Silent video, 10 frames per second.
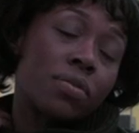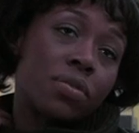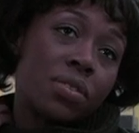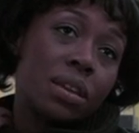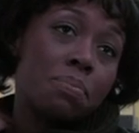of
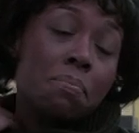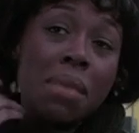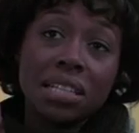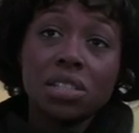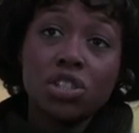the
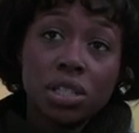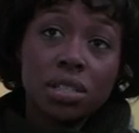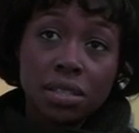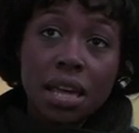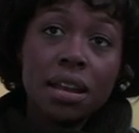
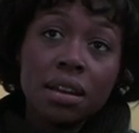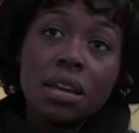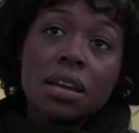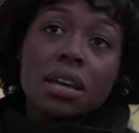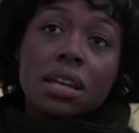messages that
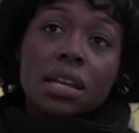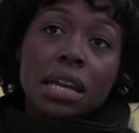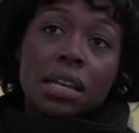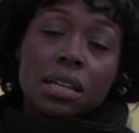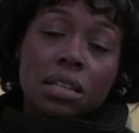
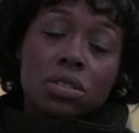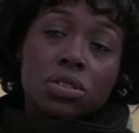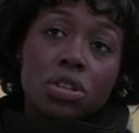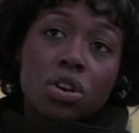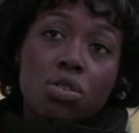Nate is
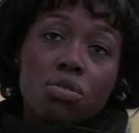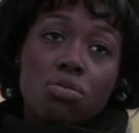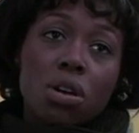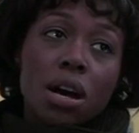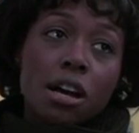
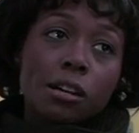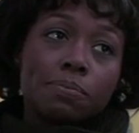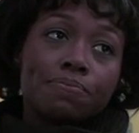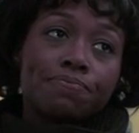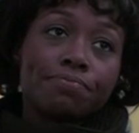so
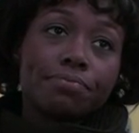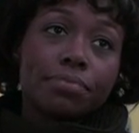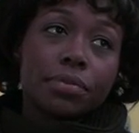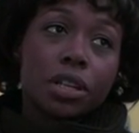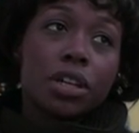
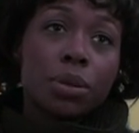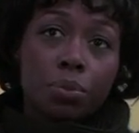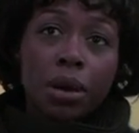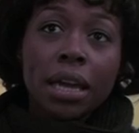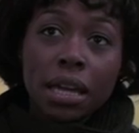good
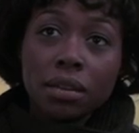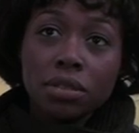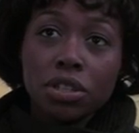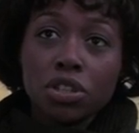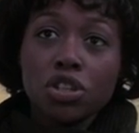at bringing
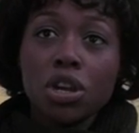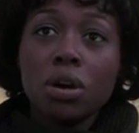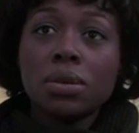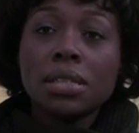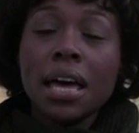to the
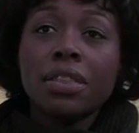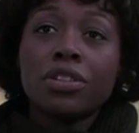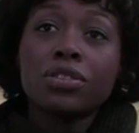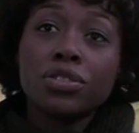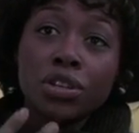show, is that
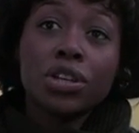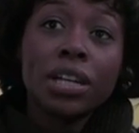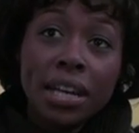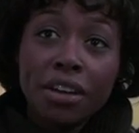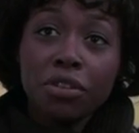there's good
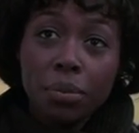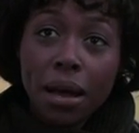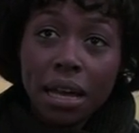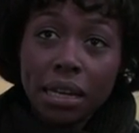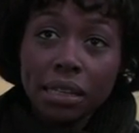in
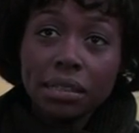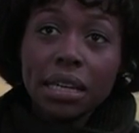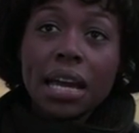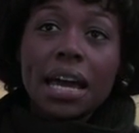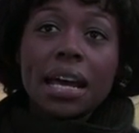everybody.
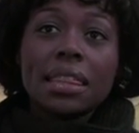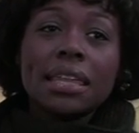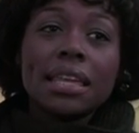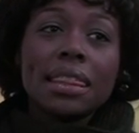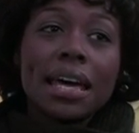And I
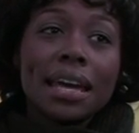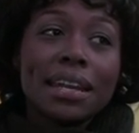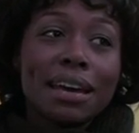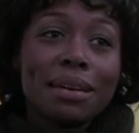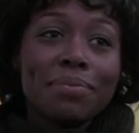think that
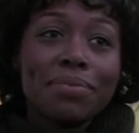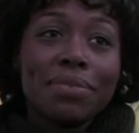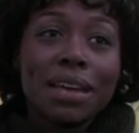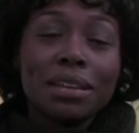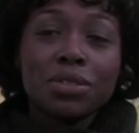
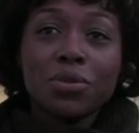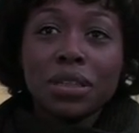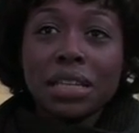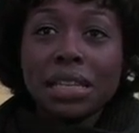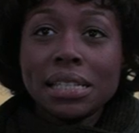that it's
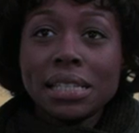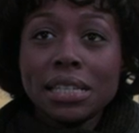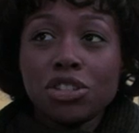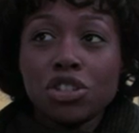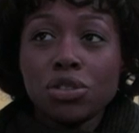really
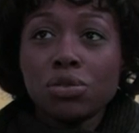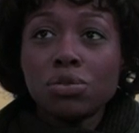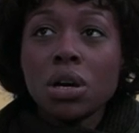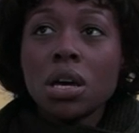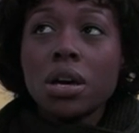easy
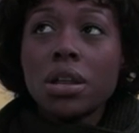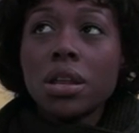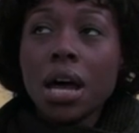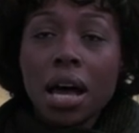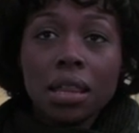to
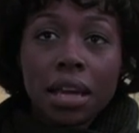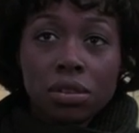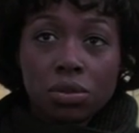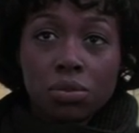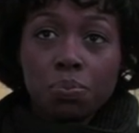not like,
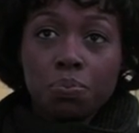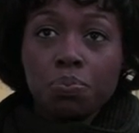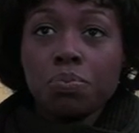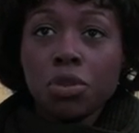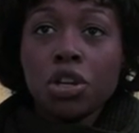
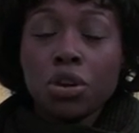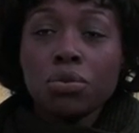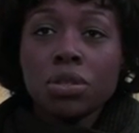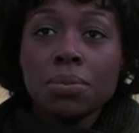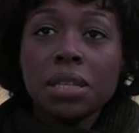you
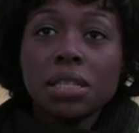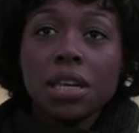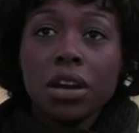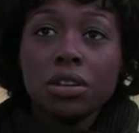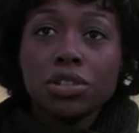know, some of these
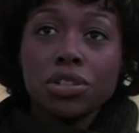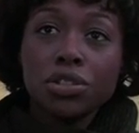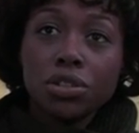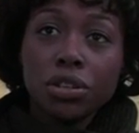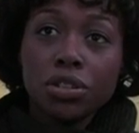
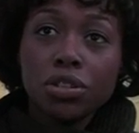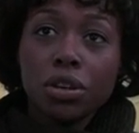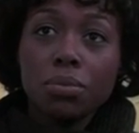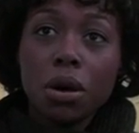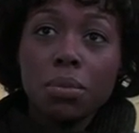characters during certain